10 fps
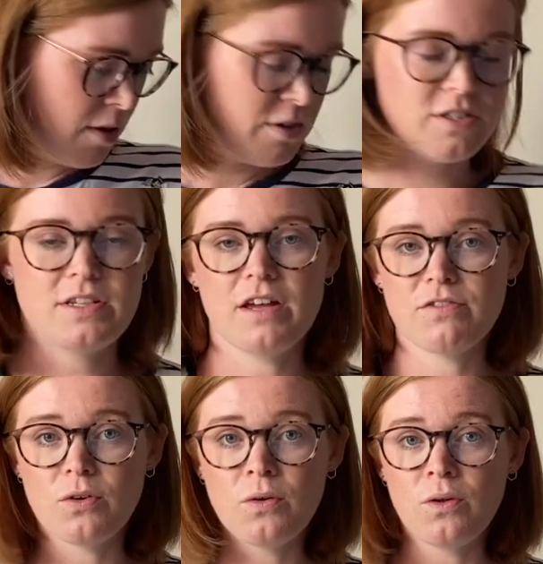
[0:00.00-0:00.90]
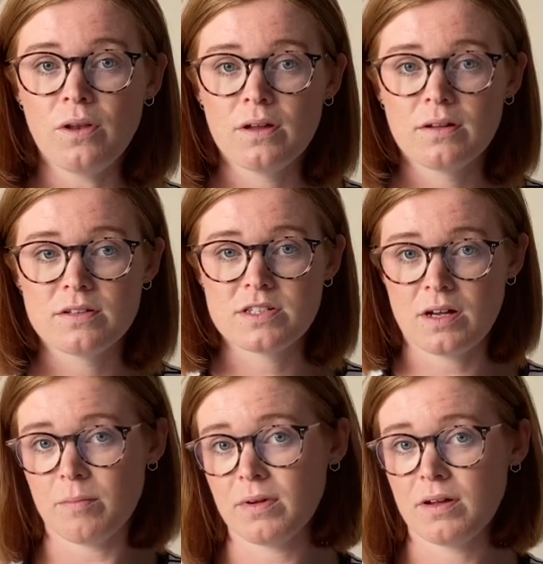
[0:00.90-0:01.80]
Stay for all, some,
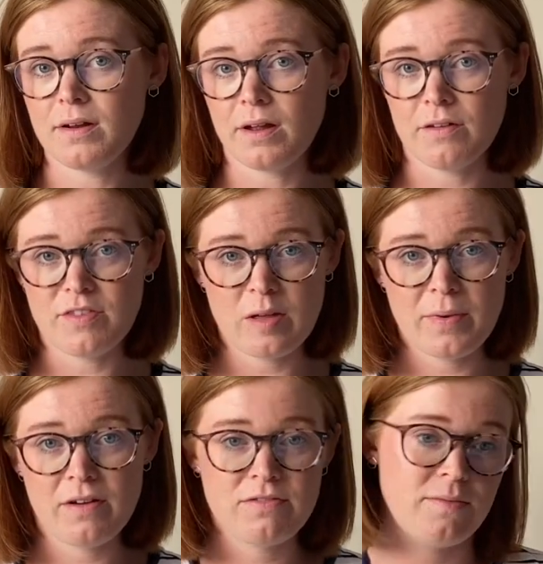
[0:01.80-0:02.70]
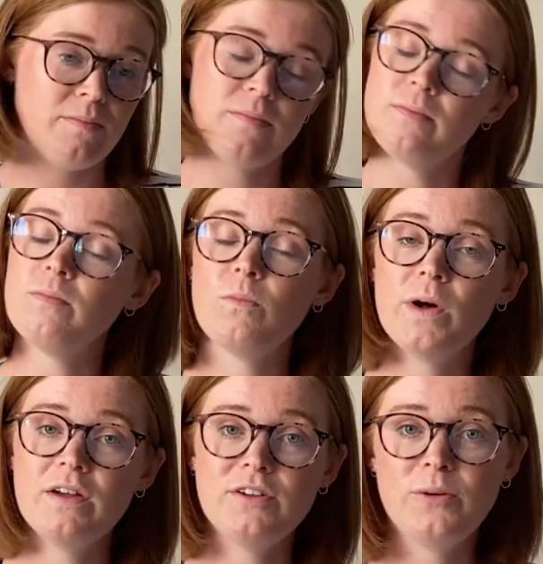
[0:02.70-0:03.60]
none of the above.
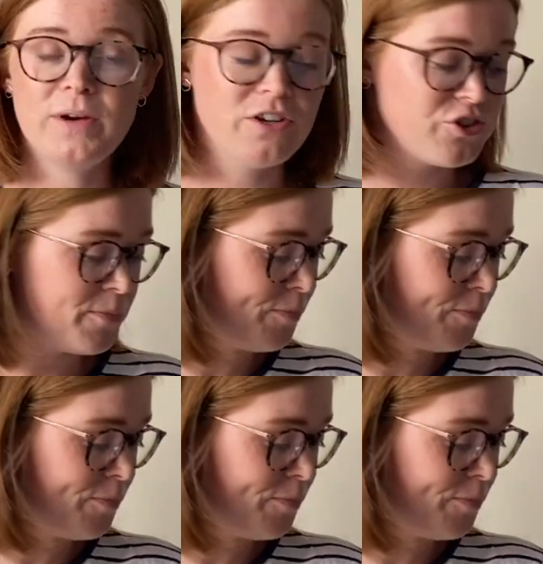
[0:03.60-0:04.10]
Whatever you wish.